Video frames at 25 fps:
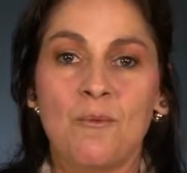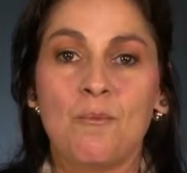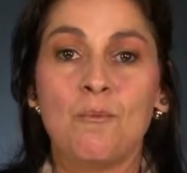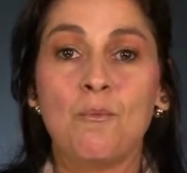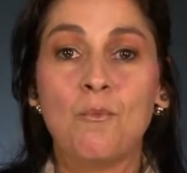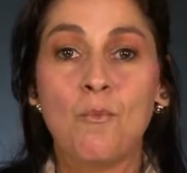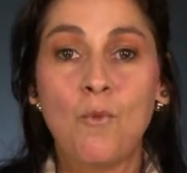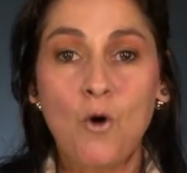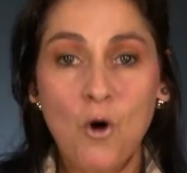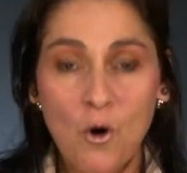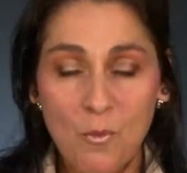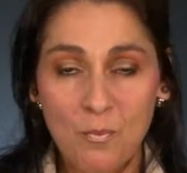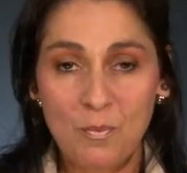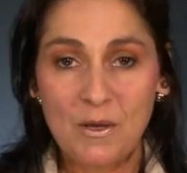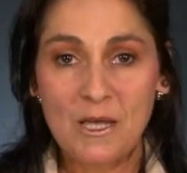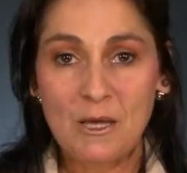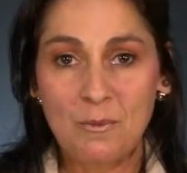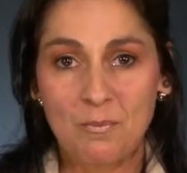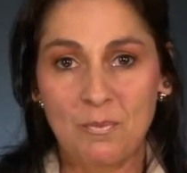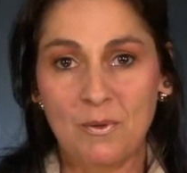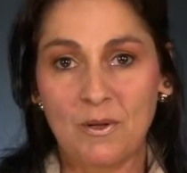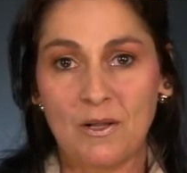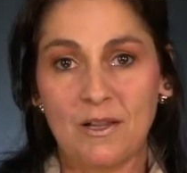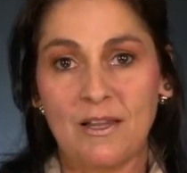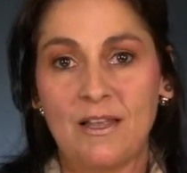more
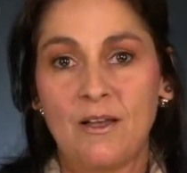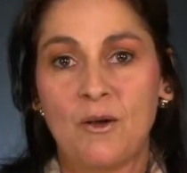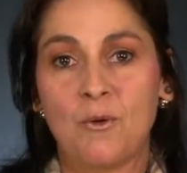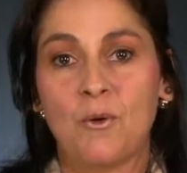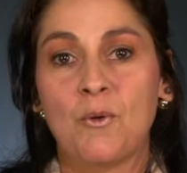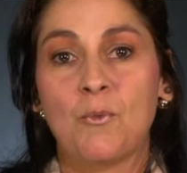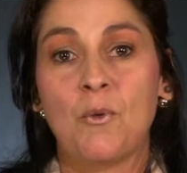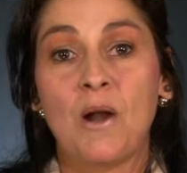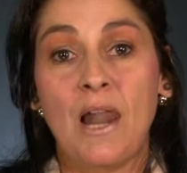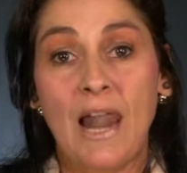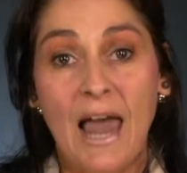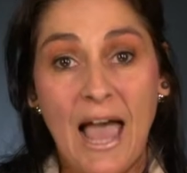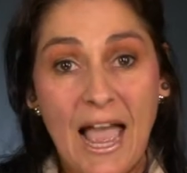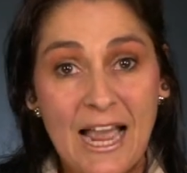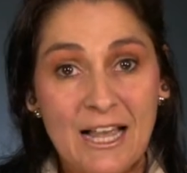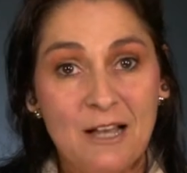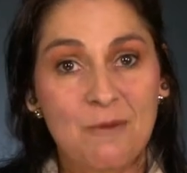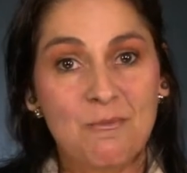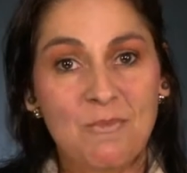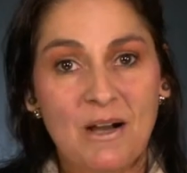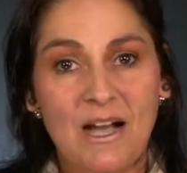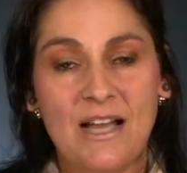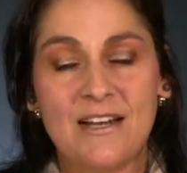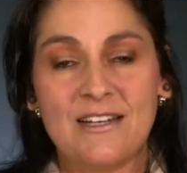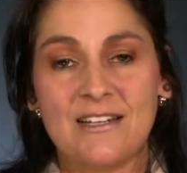people
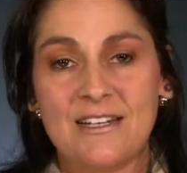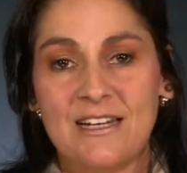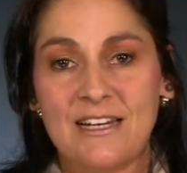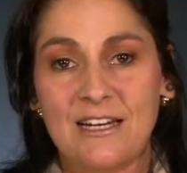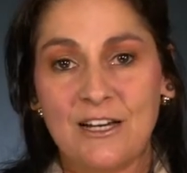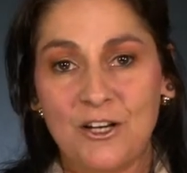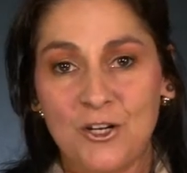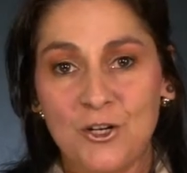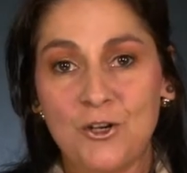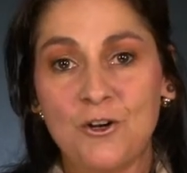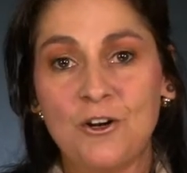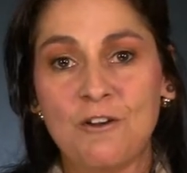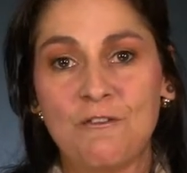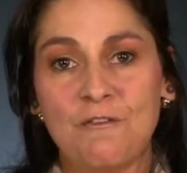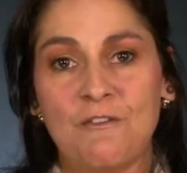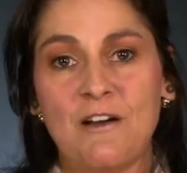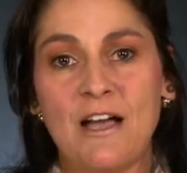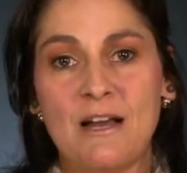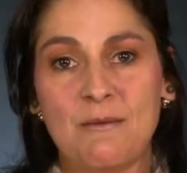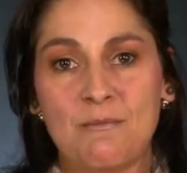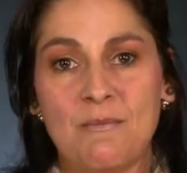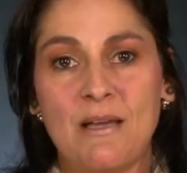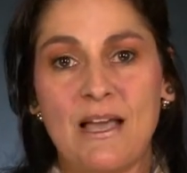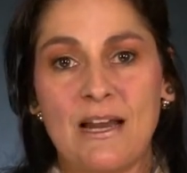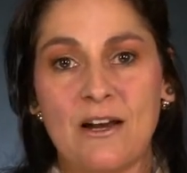like minded in a
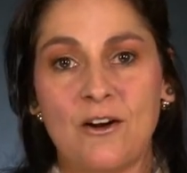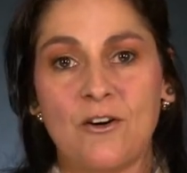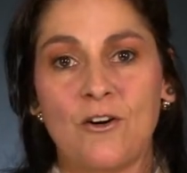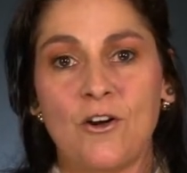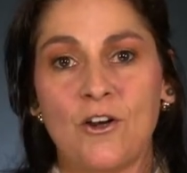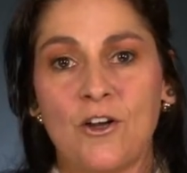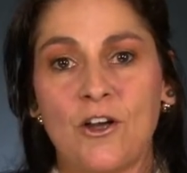unified manner